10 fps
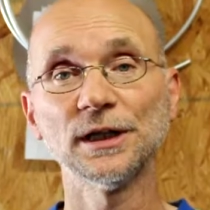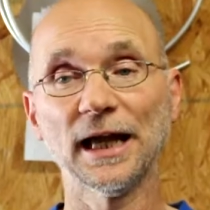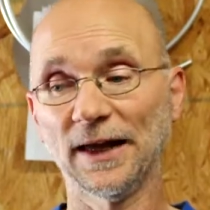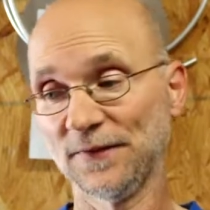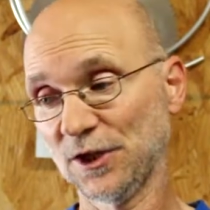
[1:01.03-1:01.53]

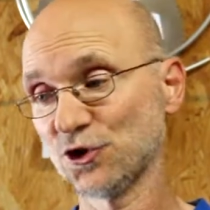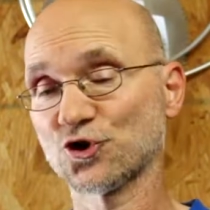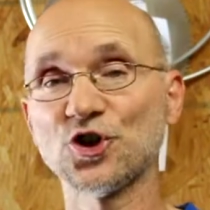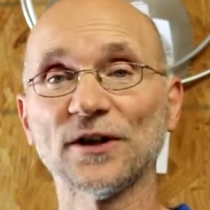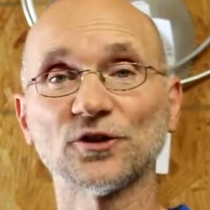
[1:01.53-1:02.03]
and then your
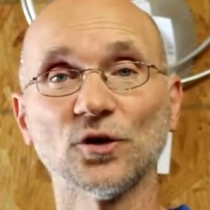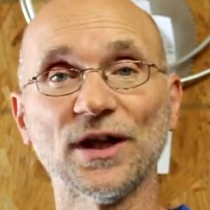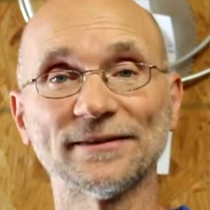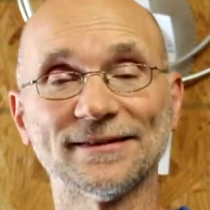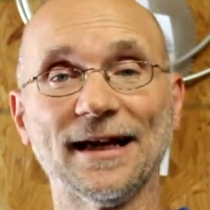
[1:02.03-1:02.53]
chest goes
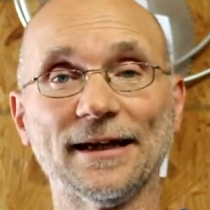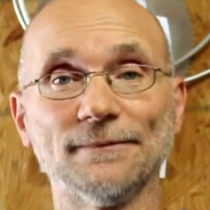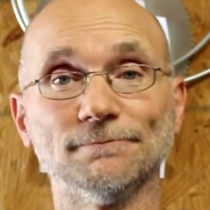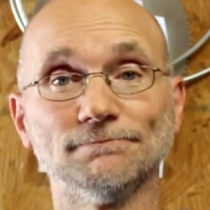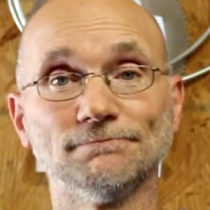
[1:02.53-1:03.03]
out second,
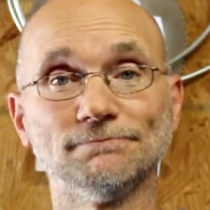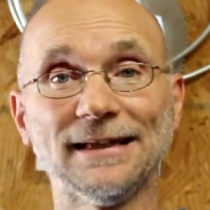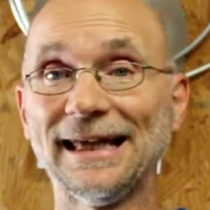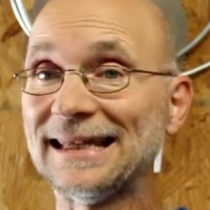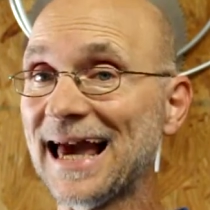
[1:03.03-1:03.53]

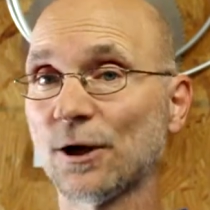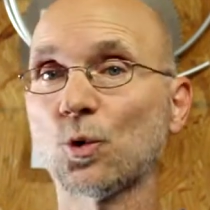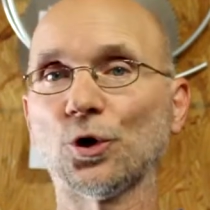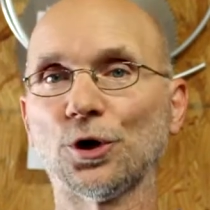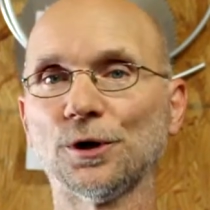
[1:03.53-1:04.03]
in that
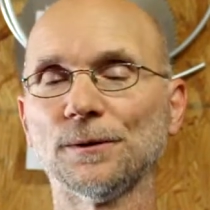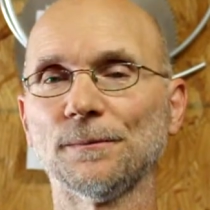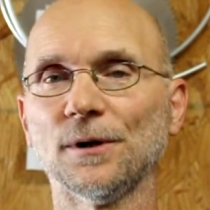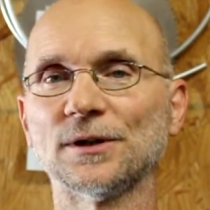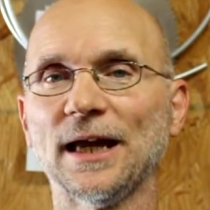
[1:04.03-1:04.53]
order,
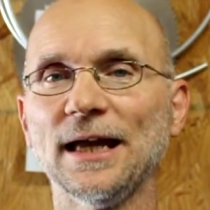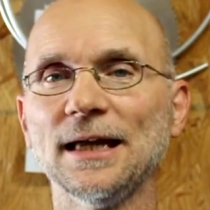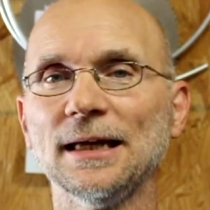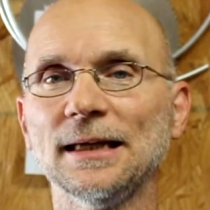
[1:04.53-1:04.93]
okay?